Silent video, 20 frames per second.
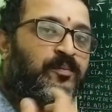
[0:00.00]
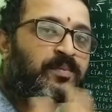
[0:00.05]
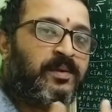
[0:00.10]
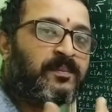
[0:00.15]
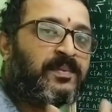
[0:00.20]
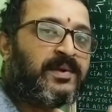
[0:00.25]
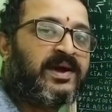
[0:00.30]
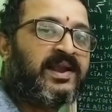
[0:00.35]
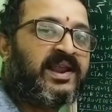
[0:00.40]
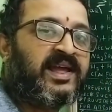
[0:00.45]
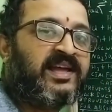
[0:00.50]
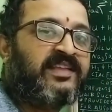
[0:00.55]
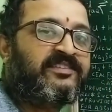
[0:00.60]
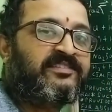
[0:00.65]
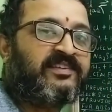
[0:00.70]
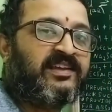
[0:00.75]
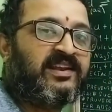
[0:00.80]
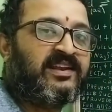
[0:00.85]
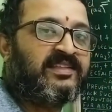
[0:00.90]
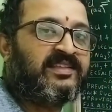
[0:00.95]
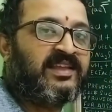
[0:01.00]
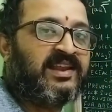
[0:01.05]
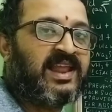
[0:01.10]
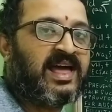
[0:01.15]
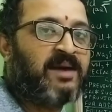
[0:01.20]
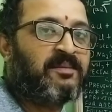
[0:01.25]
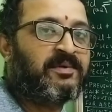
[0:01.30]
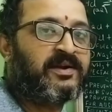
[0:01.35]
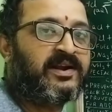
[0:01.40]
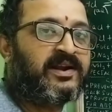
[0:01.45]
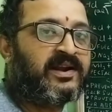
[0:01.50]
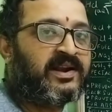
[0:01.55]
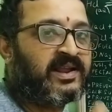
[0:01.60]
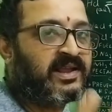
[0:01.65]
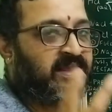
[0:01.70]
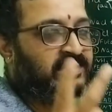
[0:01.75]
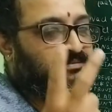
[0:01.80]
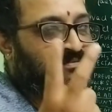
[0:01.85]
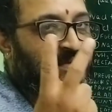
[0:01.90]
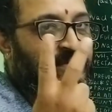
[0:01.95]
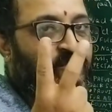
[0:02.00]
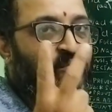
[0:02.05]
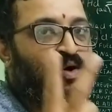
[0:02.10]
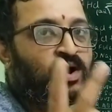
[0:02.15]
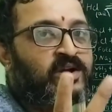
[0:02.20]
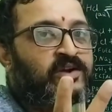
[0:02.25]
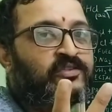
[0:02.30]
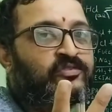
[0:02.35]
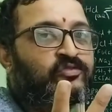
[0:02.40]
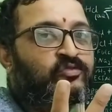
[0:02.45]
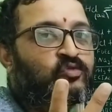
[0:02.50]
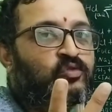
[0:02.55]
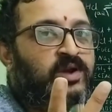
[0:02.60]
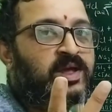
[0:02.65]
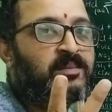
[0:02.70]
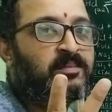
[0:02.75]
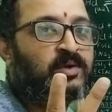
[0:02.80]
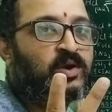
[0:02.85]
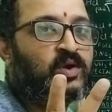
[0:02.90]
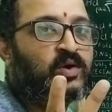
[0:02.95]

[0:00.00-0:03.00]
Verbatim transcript: to prepare HCl in the laboratory? We want sodium